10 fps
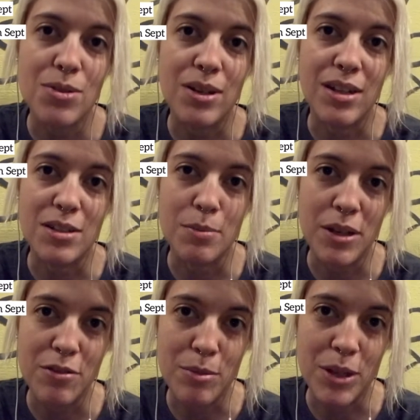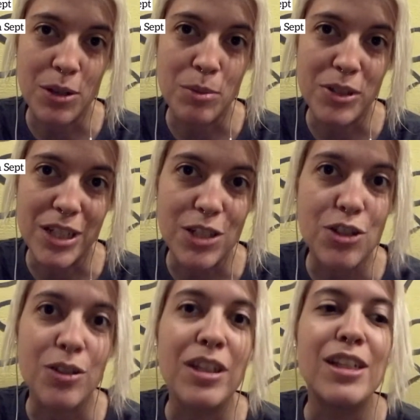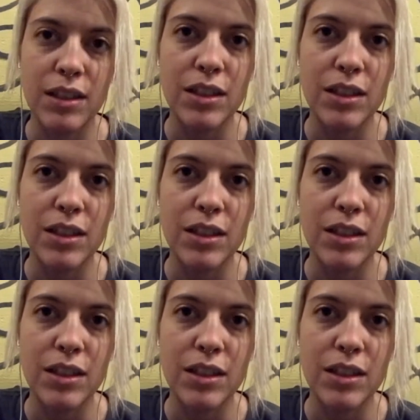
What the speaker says: so I had to pay for my accommodation.